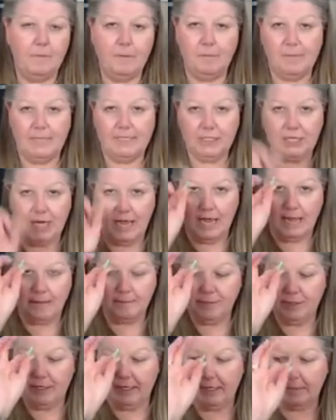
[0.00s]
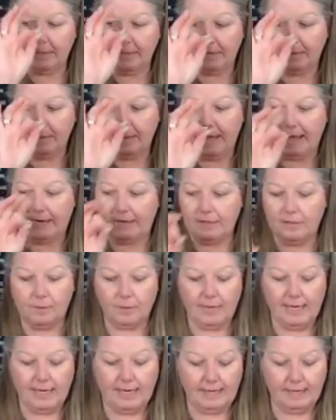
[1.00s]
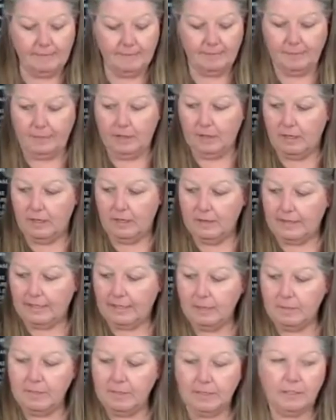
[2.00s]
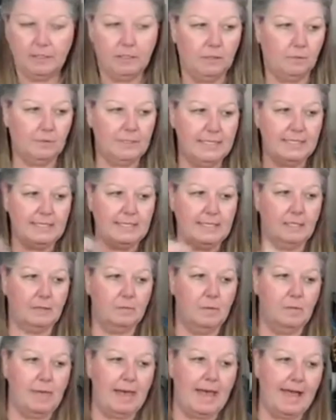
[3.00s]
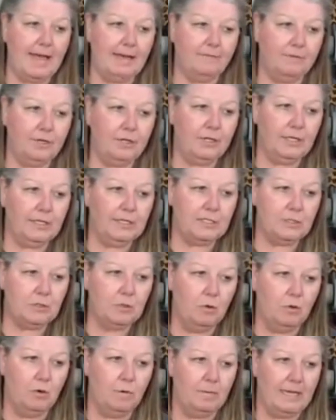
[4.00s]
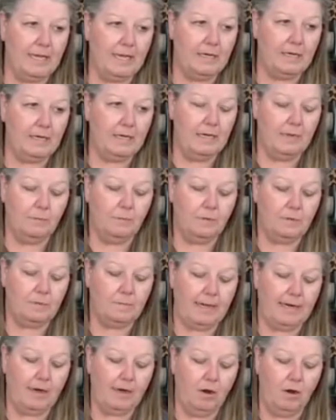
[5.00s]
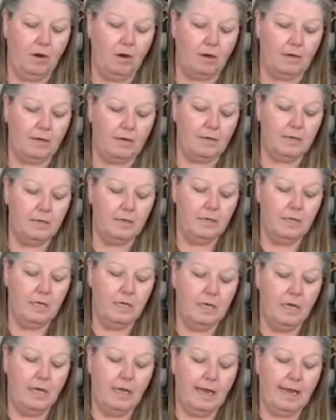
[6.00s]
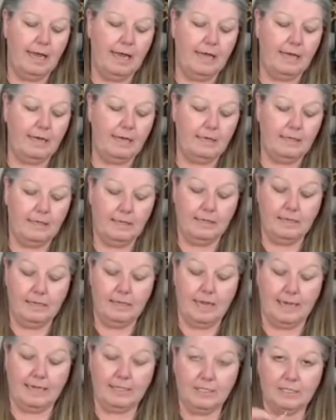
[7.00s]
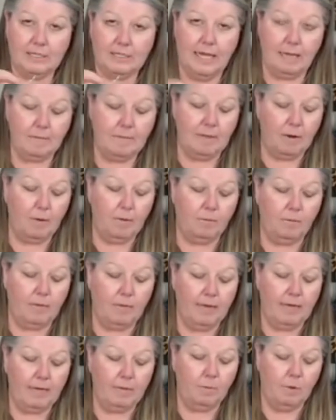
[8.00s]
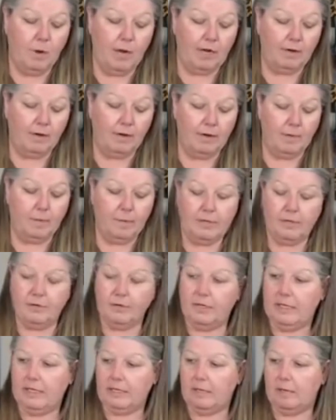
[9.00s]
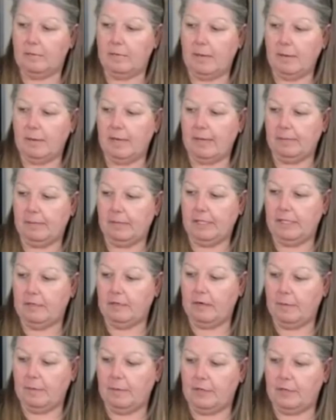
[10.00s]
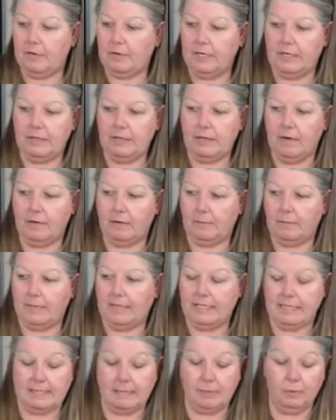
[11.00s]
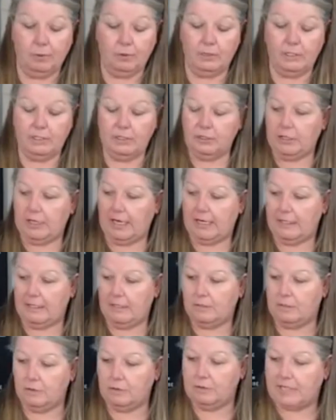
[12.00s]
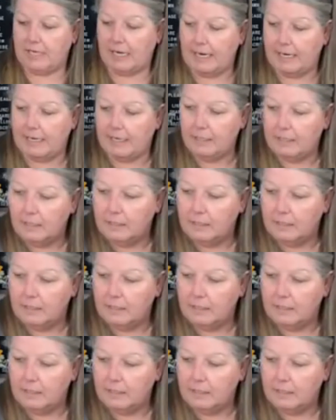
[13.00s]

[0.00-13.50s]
in my shop. You get them in a pack of 3. They come in a little resealable bag for you to store them in, and with my card. And I just got my wire up underneath there, my pipe cleaner up underneath there because I pulled it too tight,